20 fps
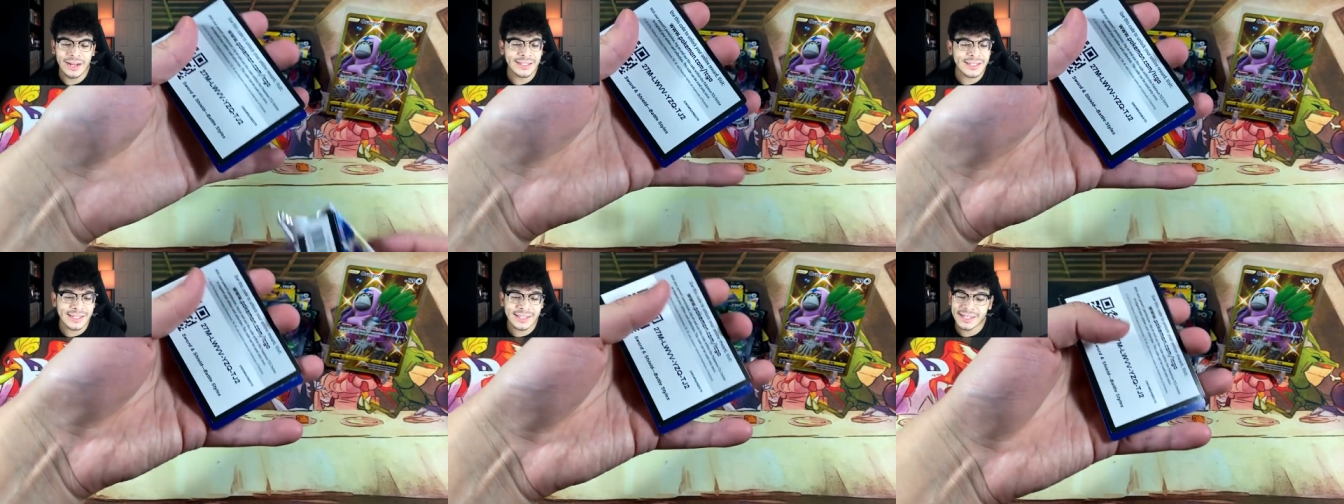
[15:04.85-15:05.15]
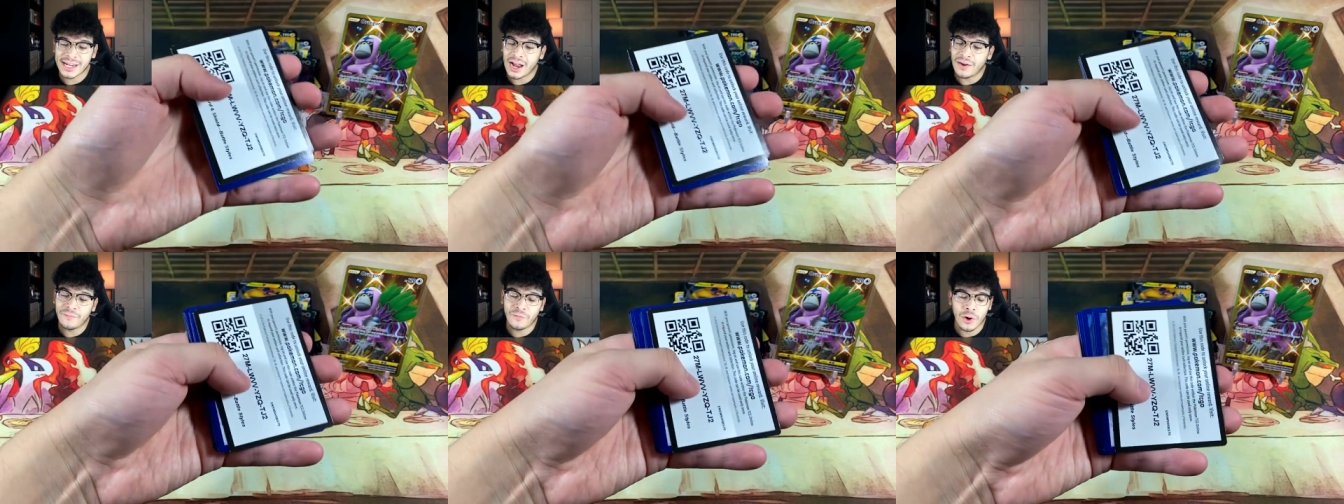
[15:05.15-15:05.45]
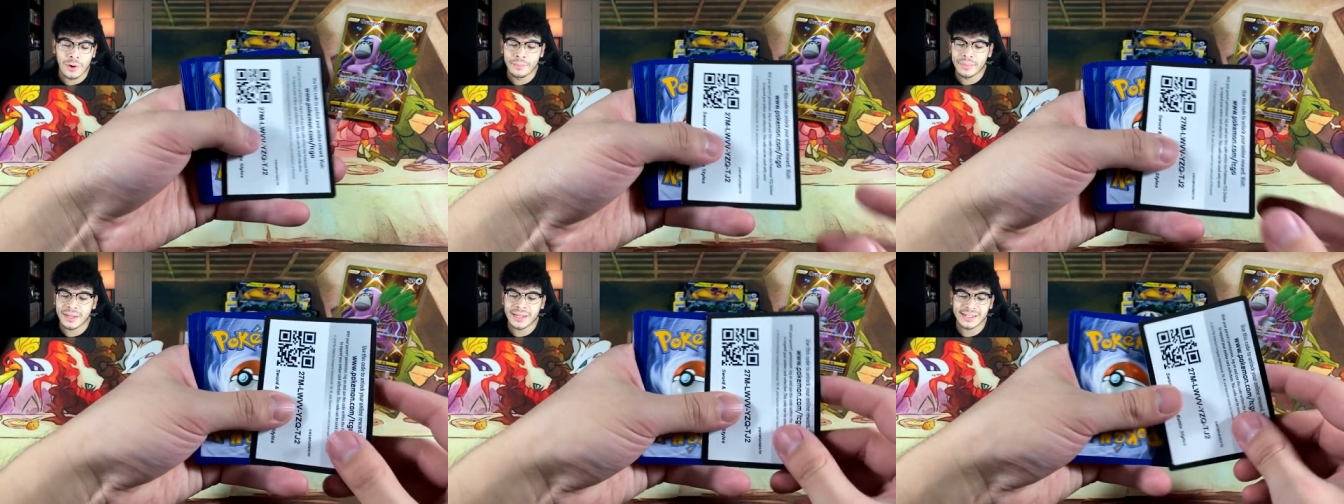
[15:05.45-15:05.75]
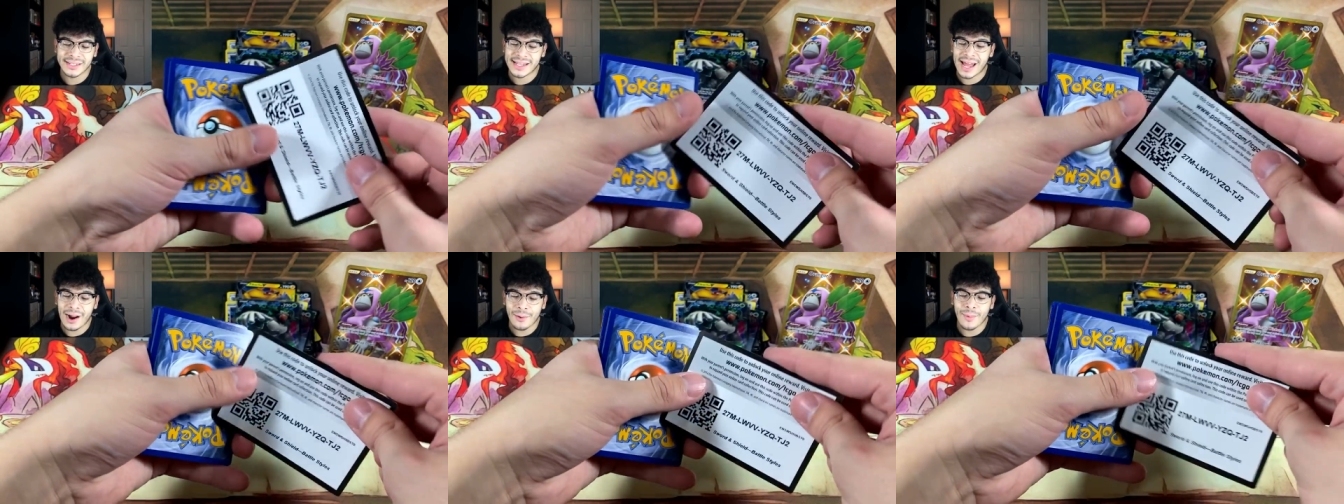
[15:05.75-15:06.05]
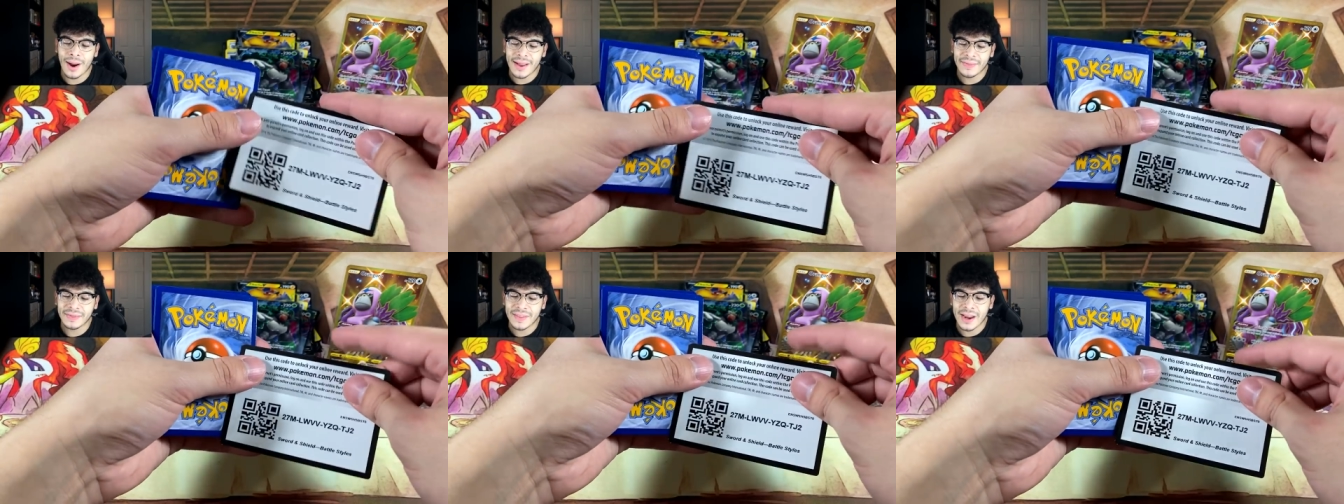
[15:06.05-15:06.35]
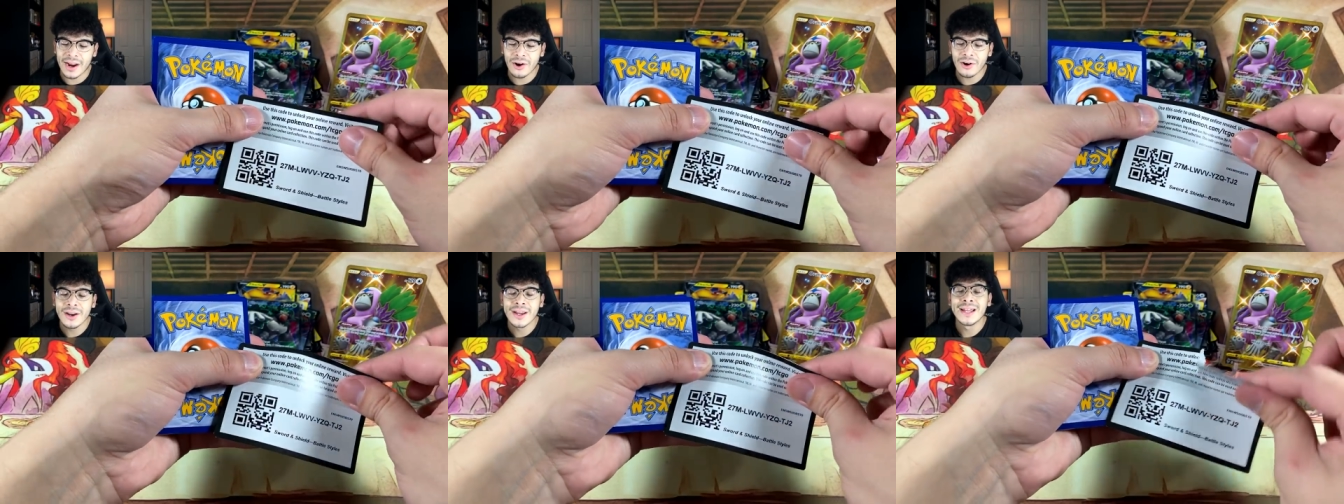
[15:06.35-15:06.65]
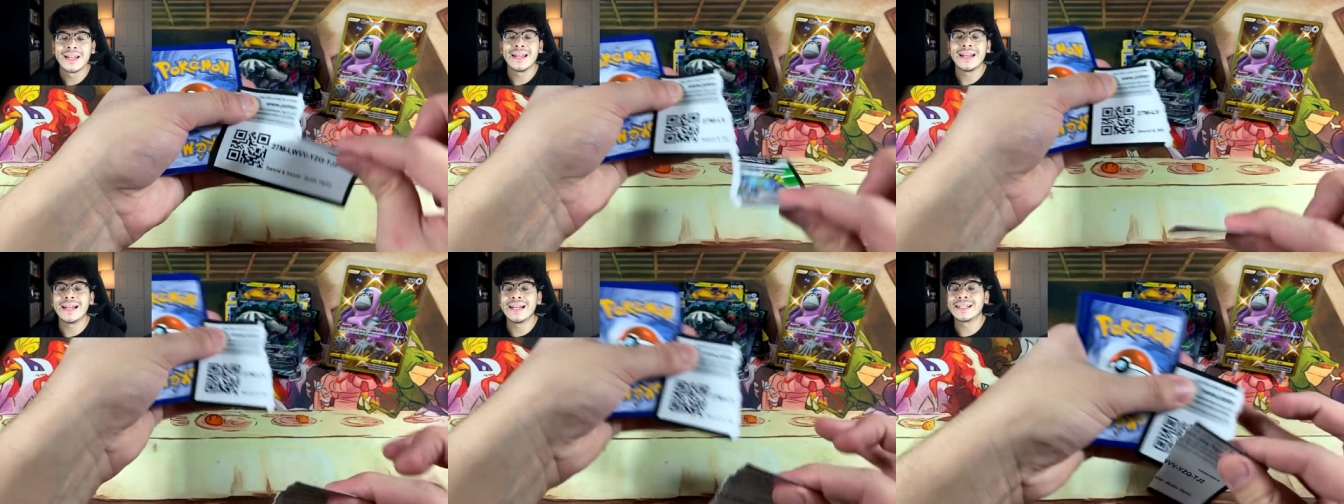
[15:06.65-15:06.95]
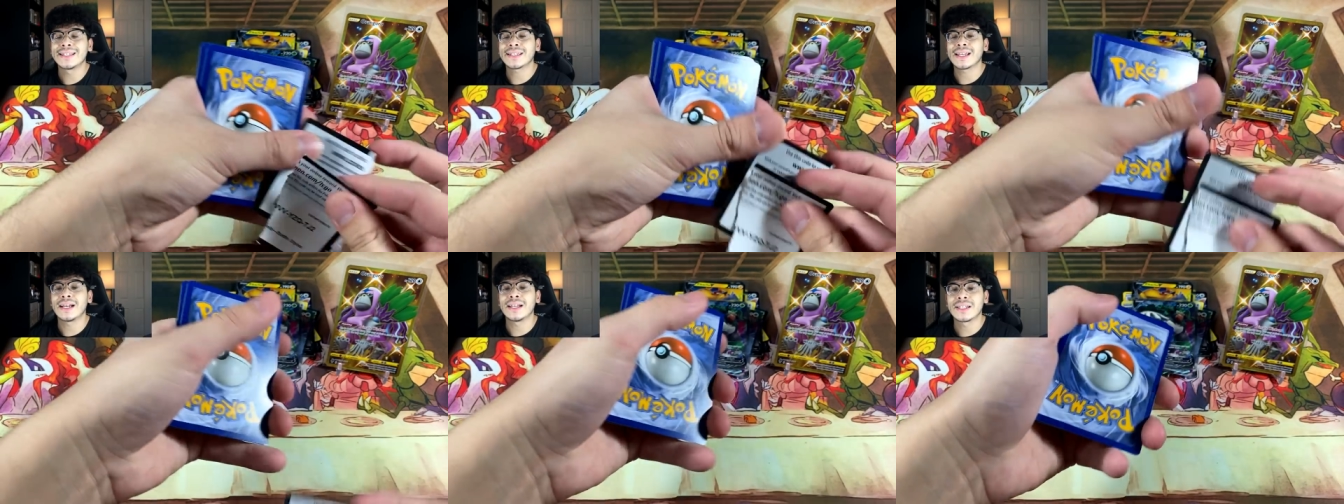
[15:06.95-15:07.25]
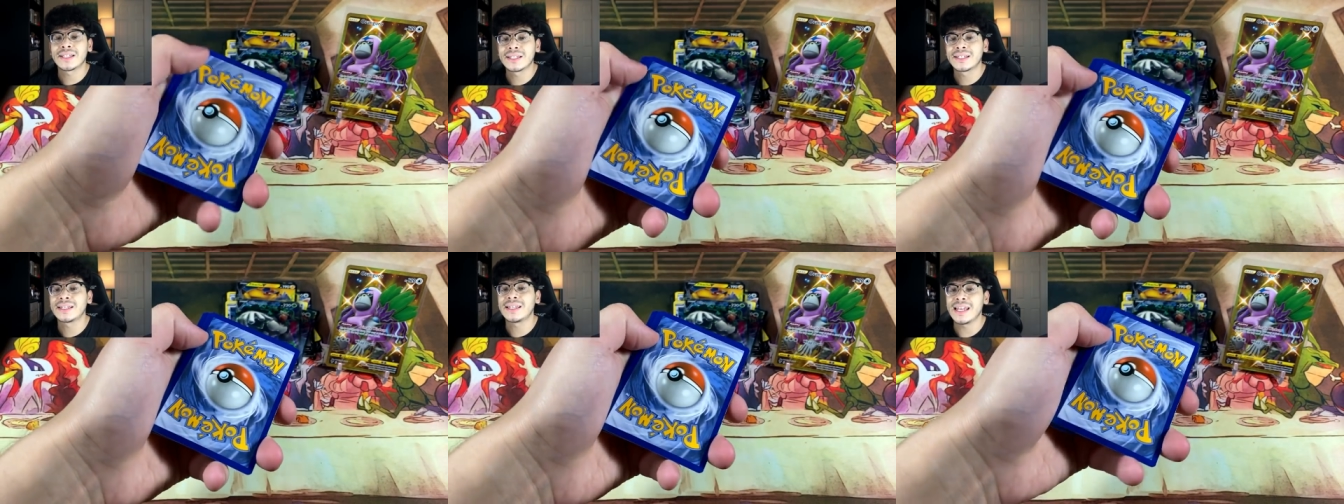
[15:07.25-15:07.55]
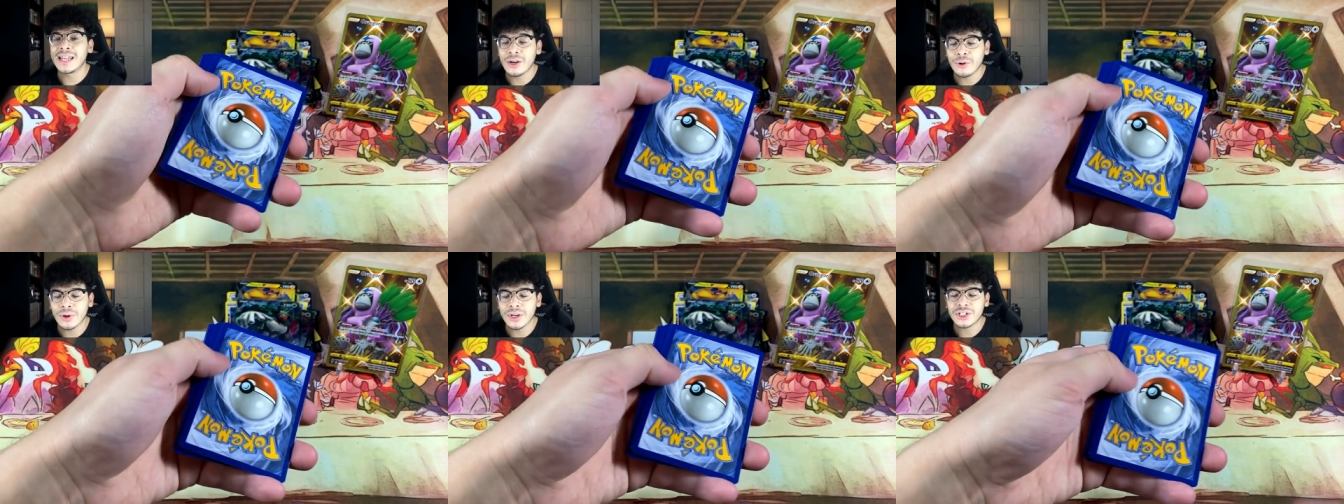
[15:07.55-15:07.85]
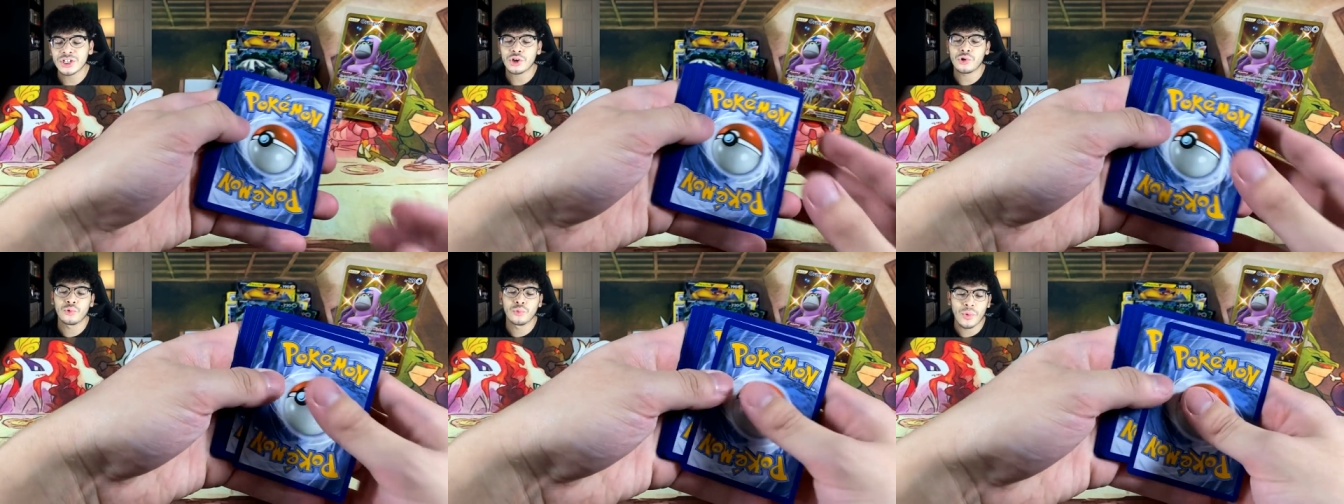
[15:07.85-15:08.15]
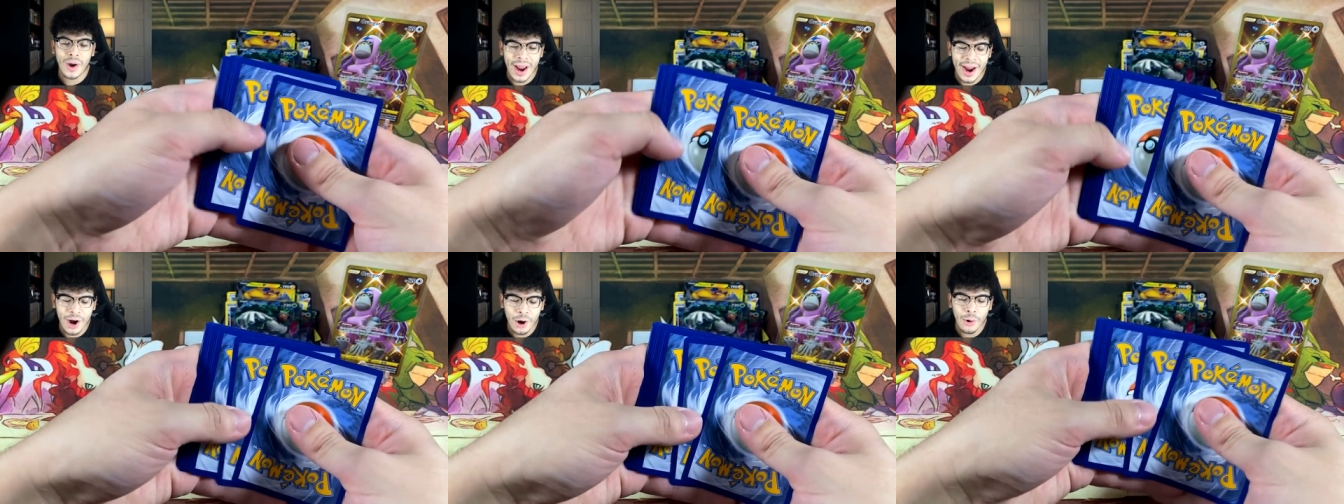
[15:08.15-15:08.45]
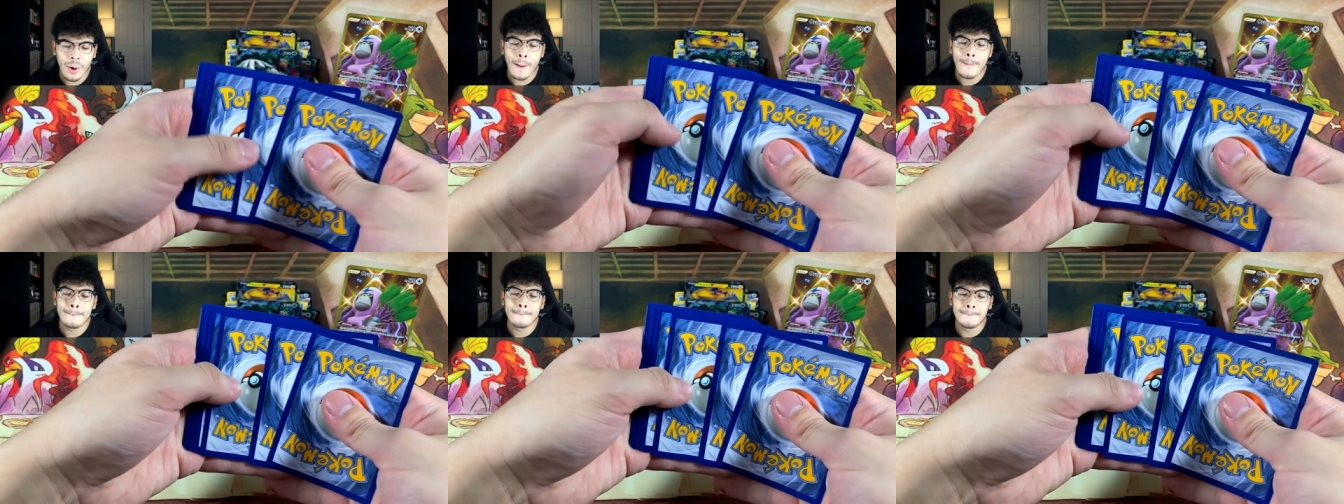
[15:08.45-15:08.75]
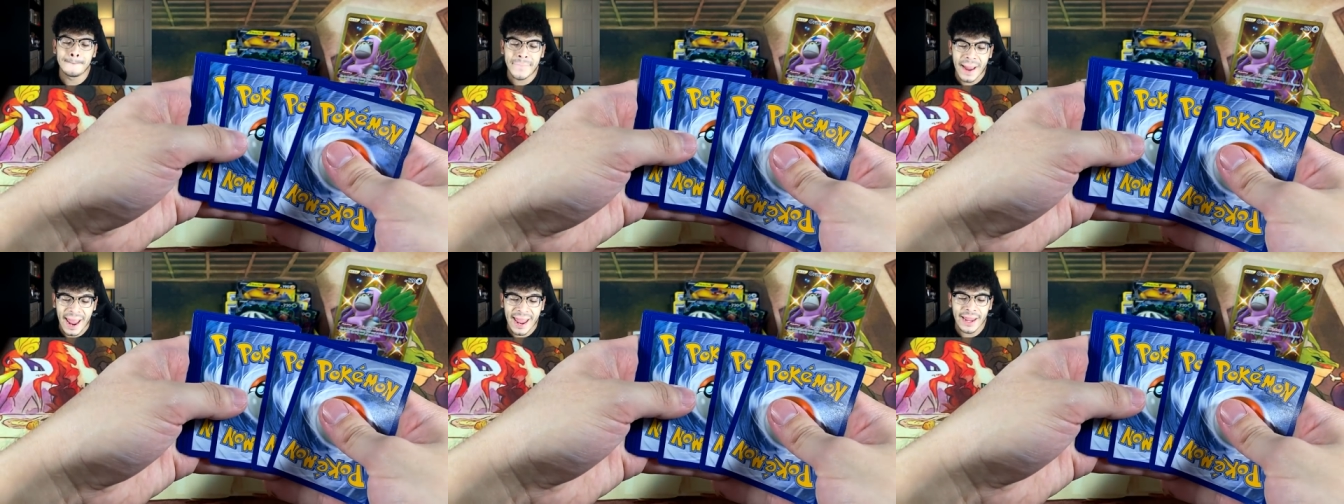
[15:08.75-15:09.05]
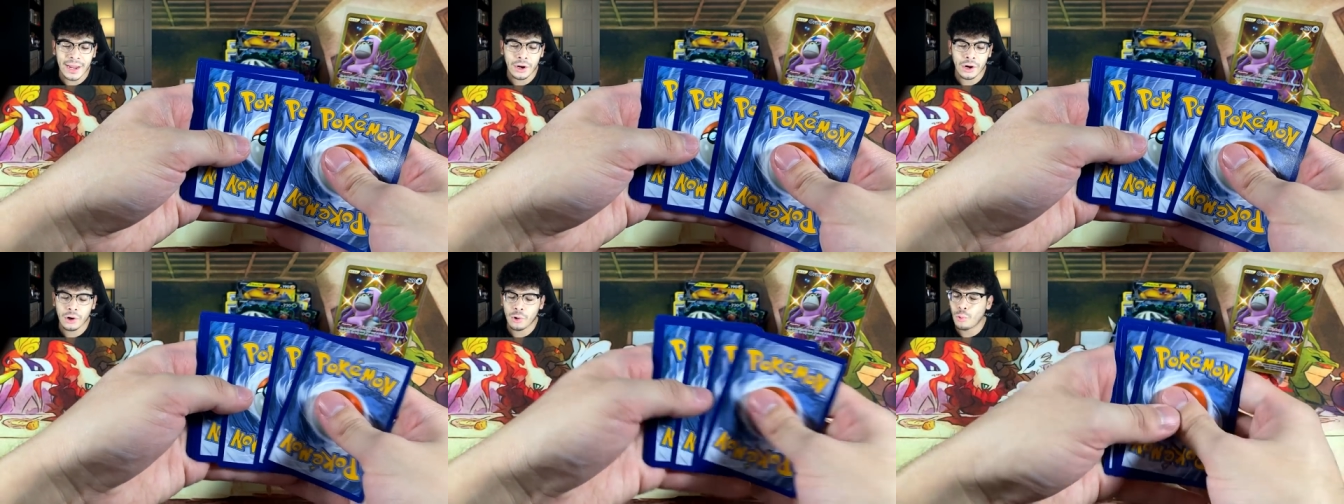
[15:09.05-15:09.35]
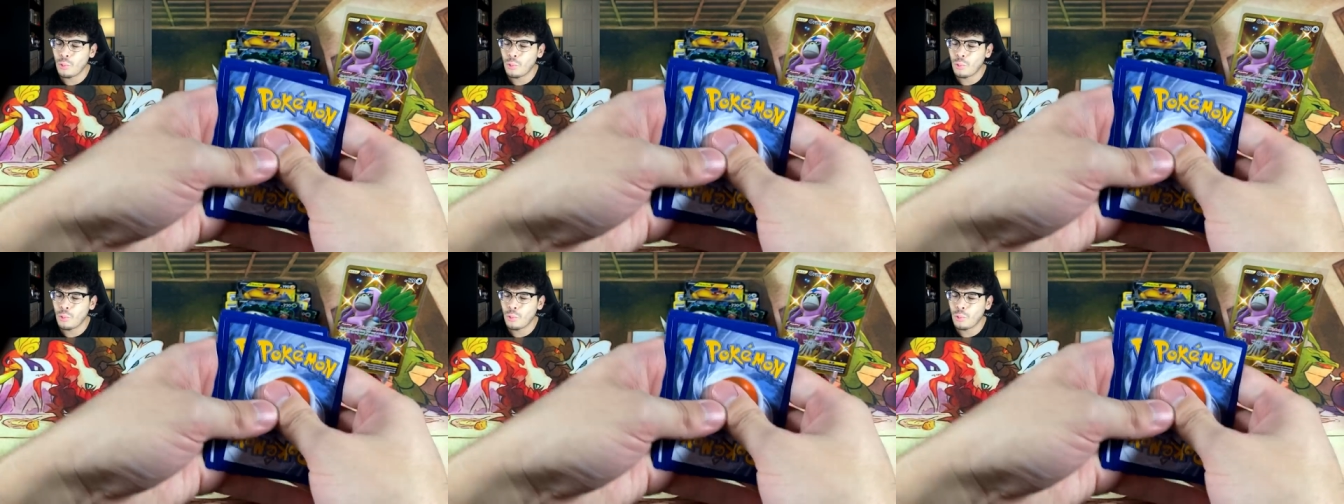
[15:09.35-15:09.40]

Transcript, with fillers: It's a tough one because that right there is a secret rare banger.